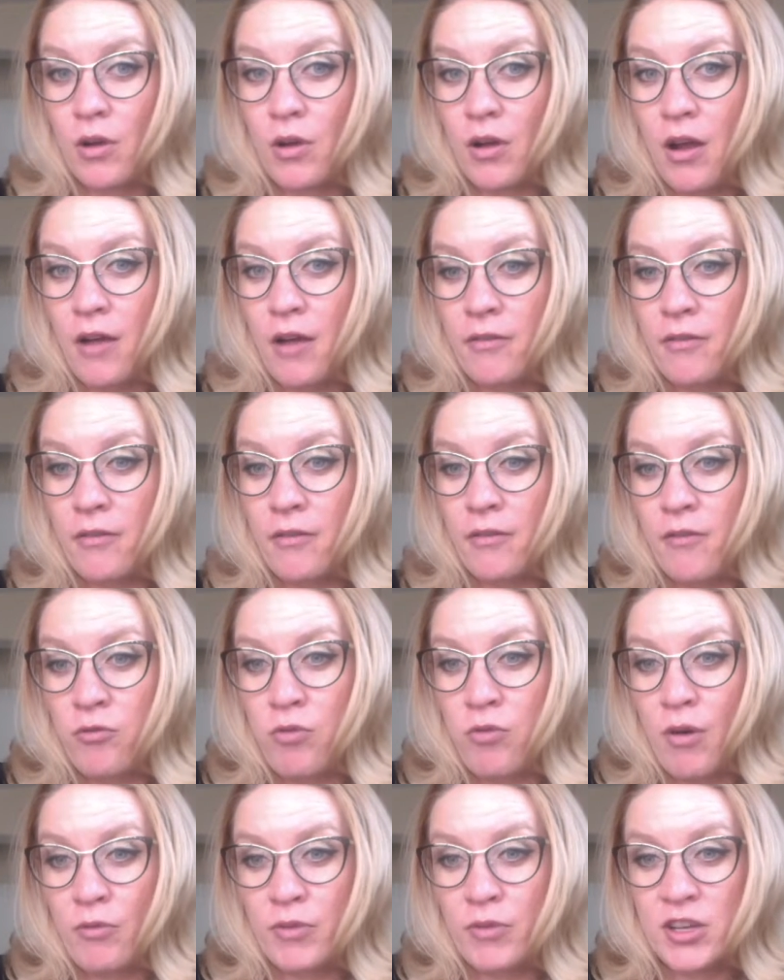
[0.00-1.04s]

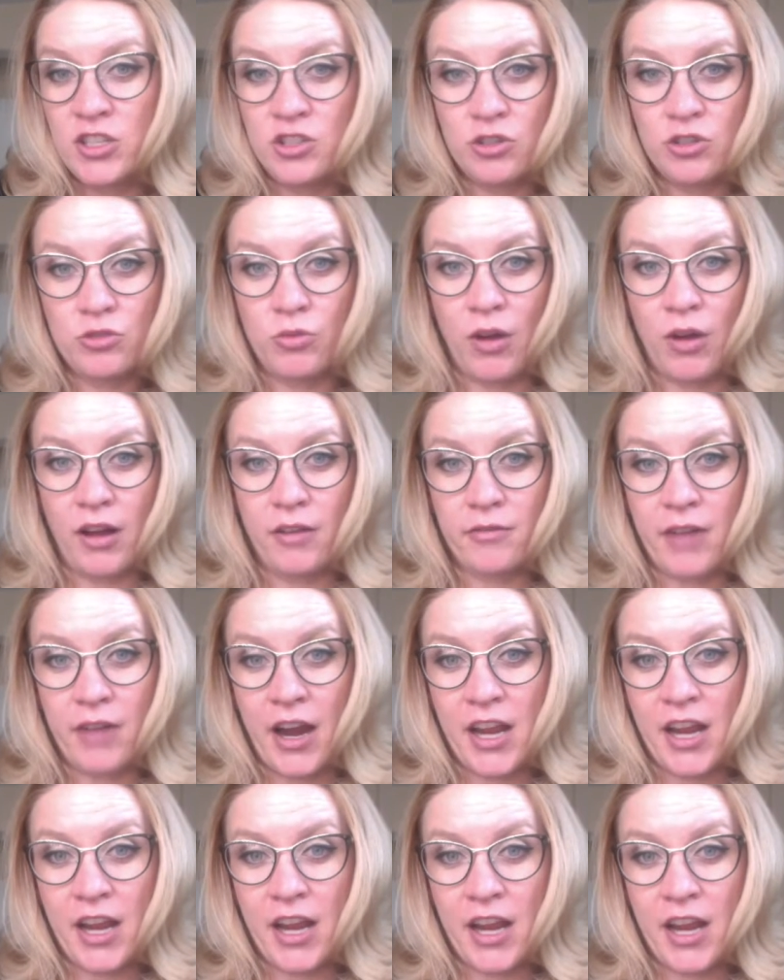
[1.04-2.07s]
what we do want,
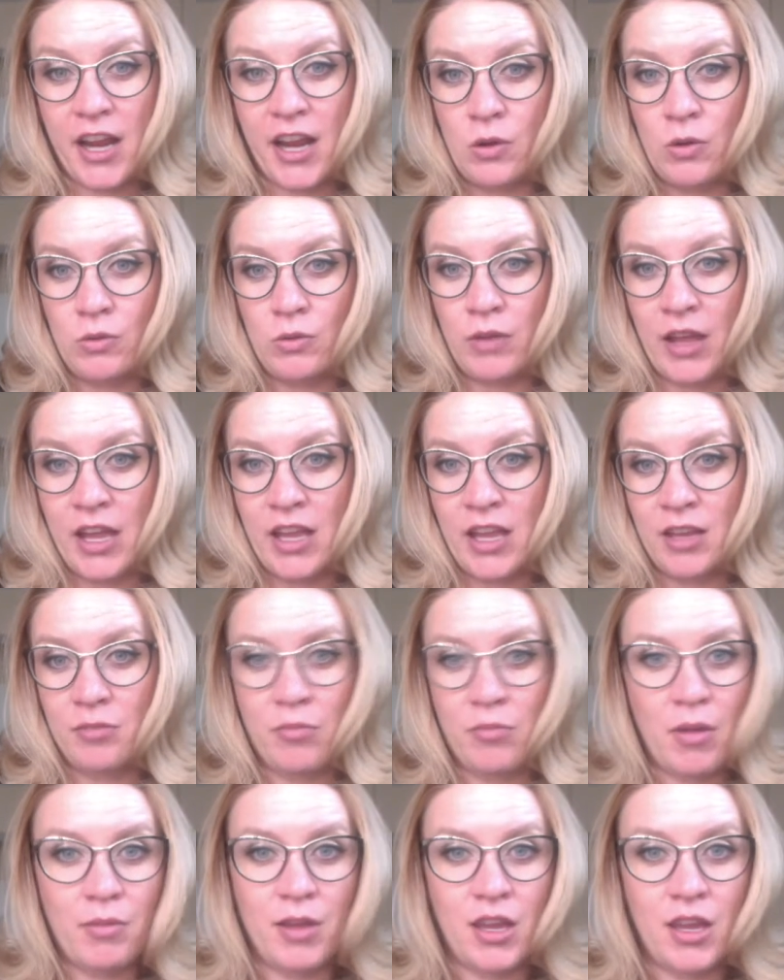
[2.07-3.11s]
right? So like
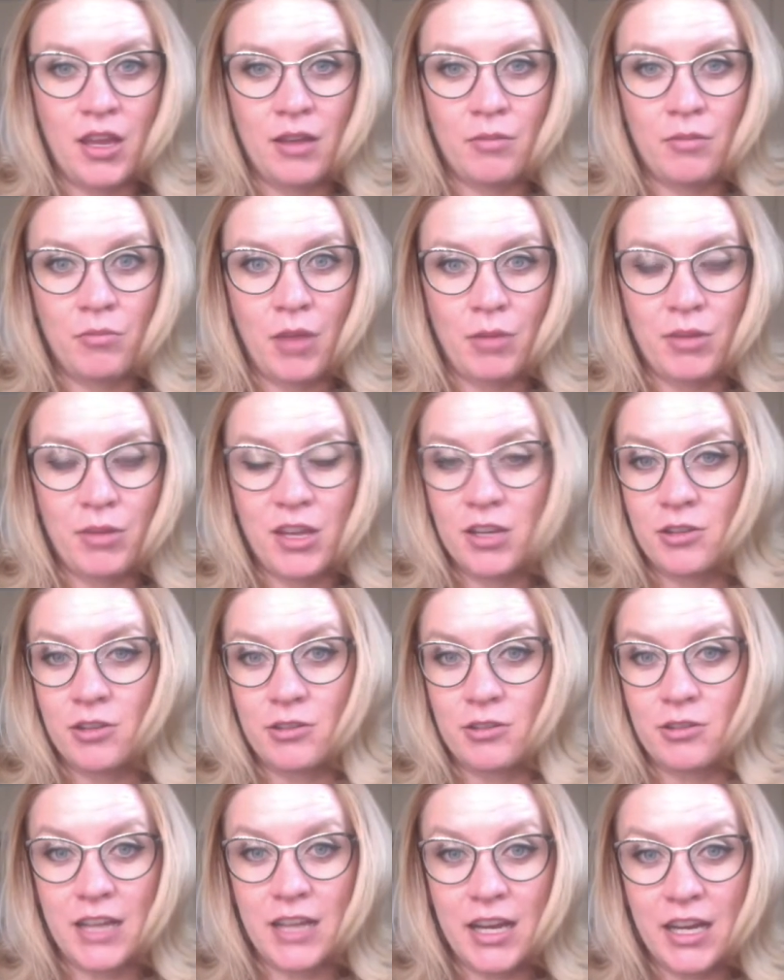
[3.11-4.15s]
maybe in
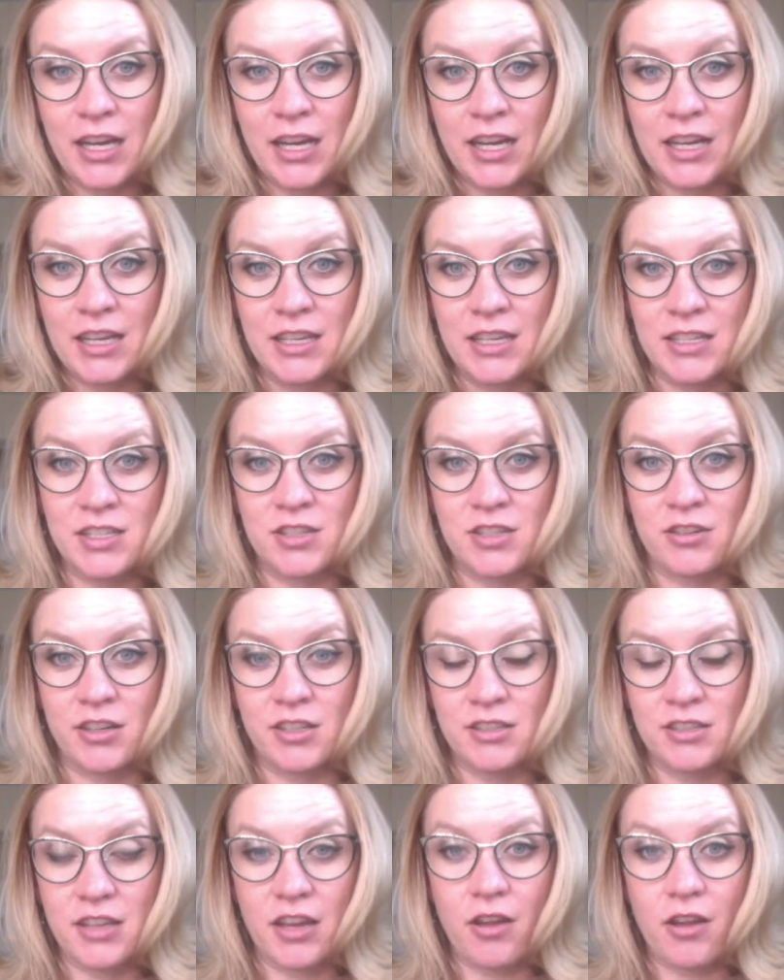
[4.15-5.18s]
your dating history,
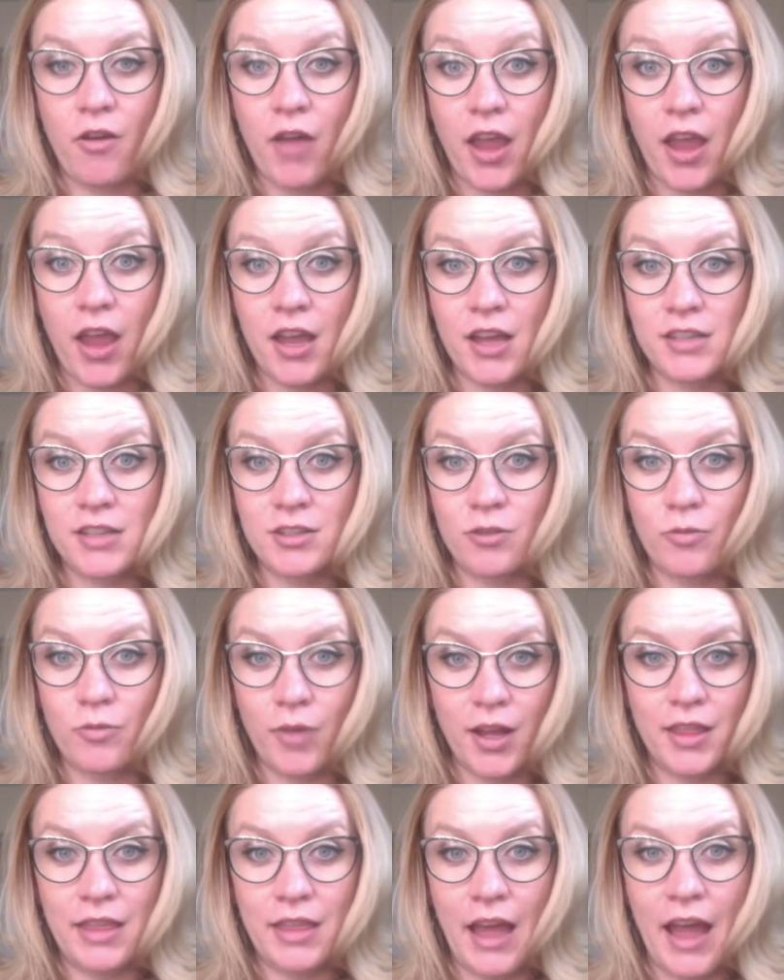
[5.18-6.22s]
it's like, okay, I don't
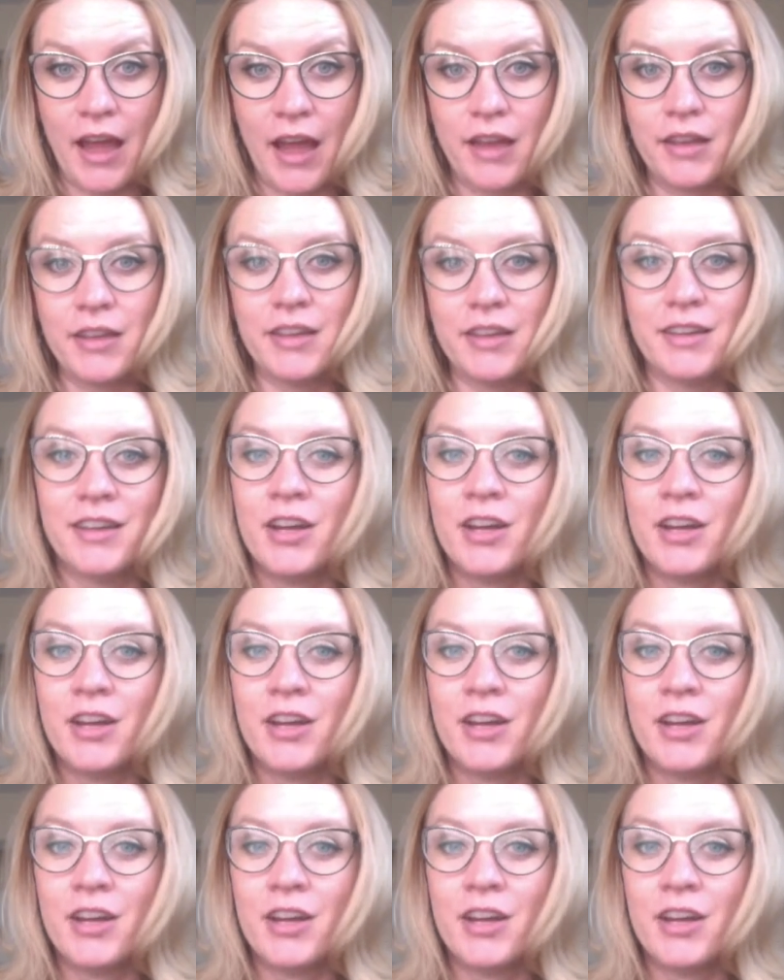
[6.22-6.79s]
want that.